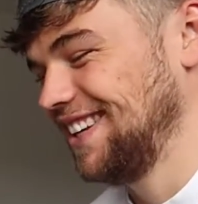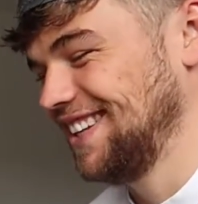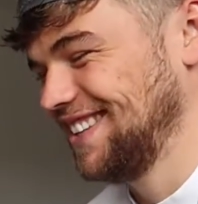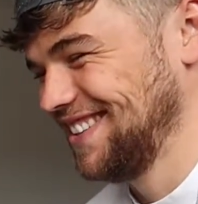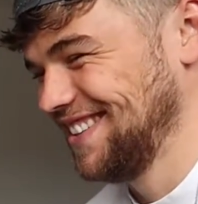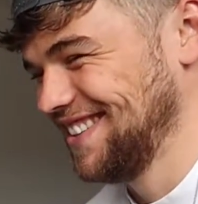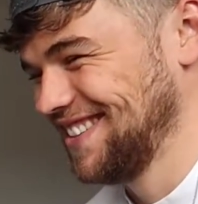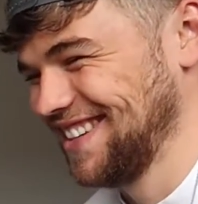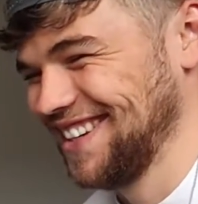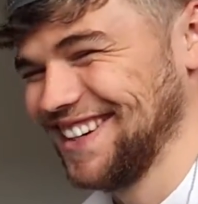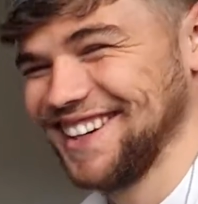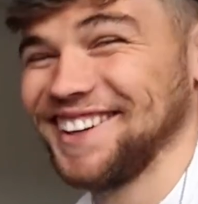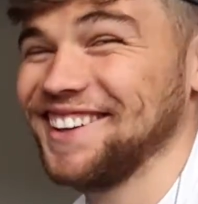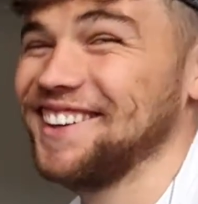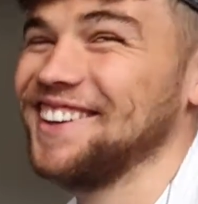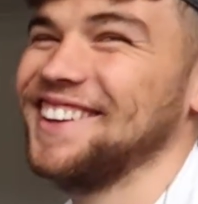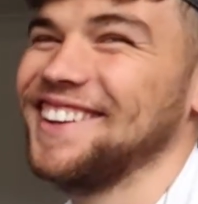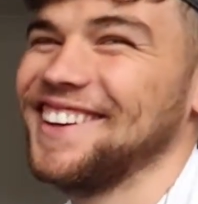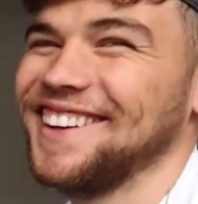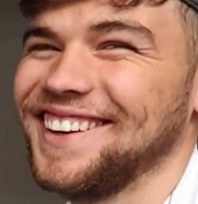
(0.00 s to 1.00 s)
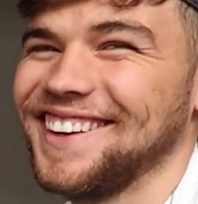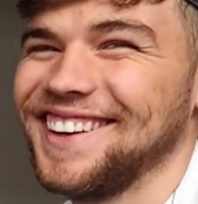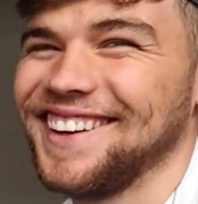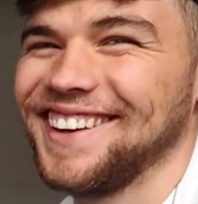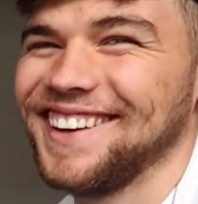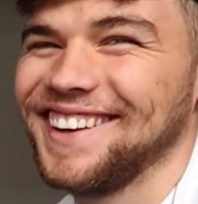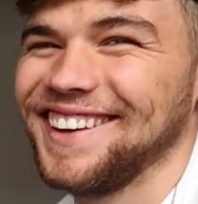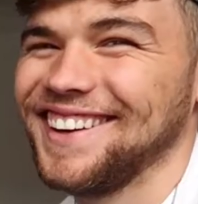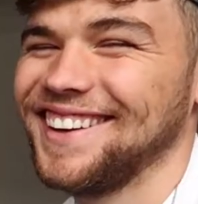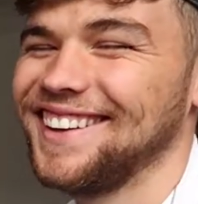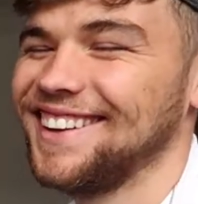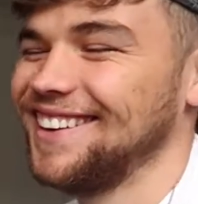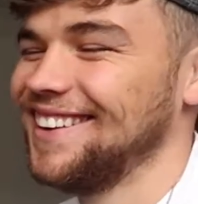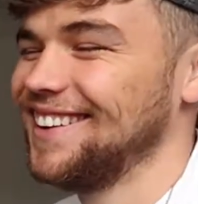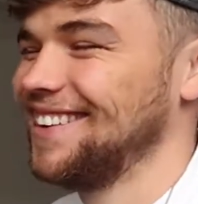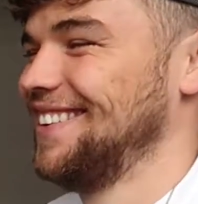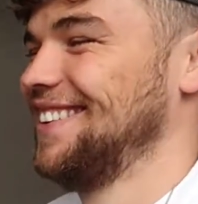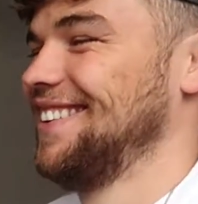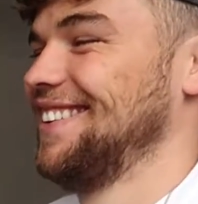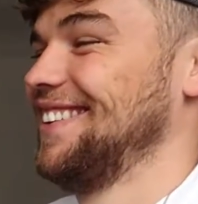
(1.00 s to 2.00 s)

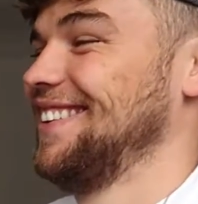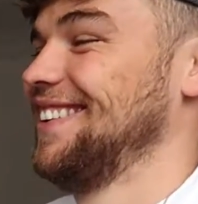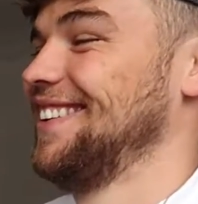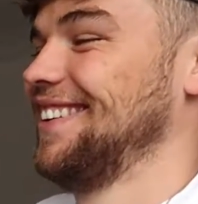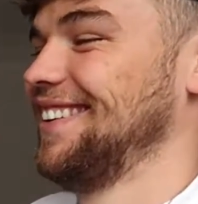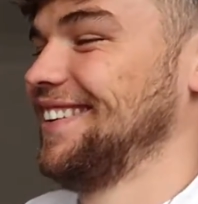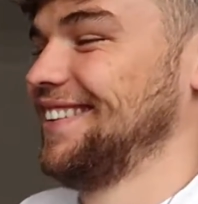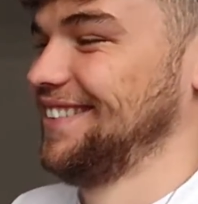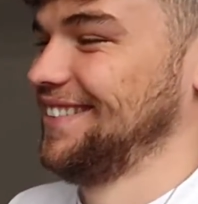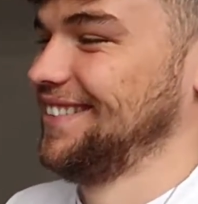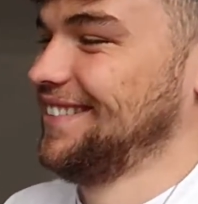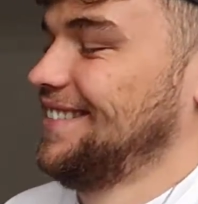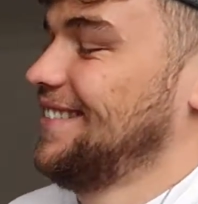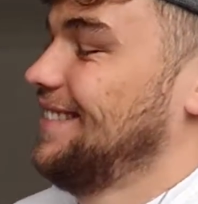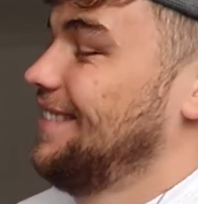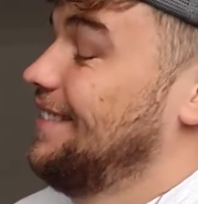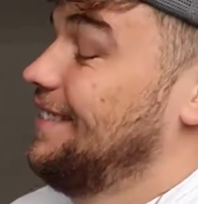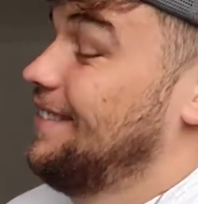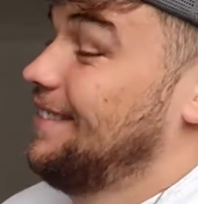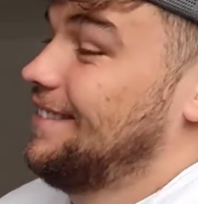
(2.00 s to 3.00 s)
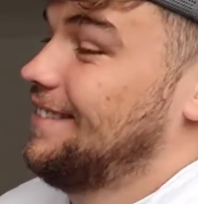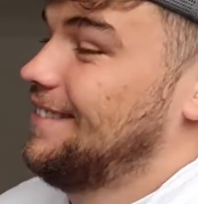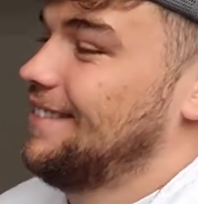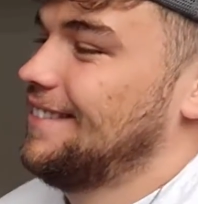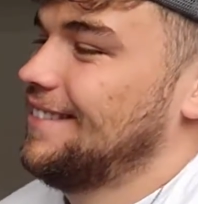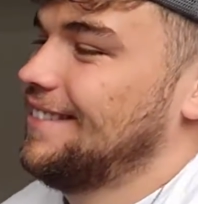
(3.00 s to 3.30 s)
[no speech]